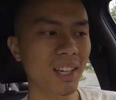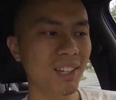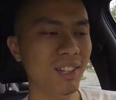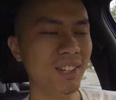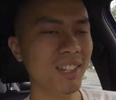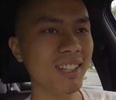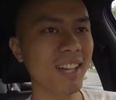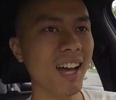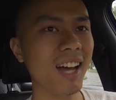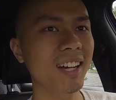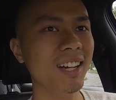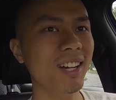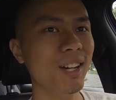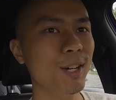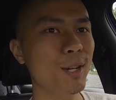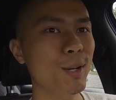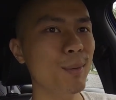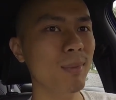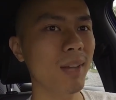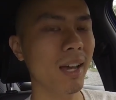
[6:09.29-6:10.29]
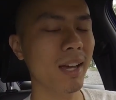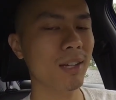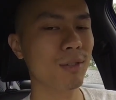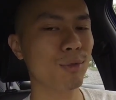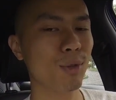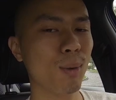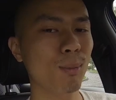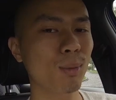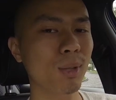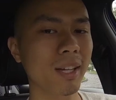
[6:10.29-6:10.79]
You can kind of hear him like
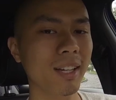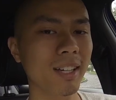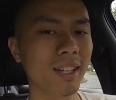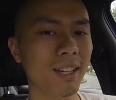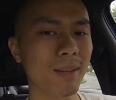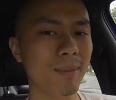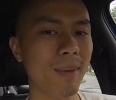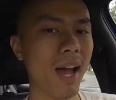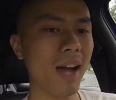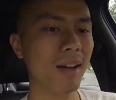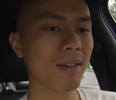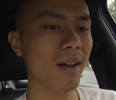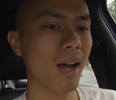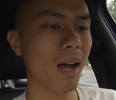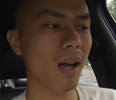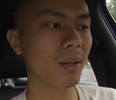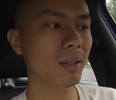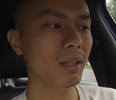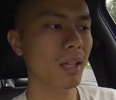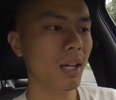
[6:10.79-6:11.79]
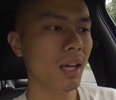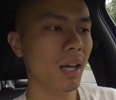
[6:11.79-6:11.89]
grumbling in the background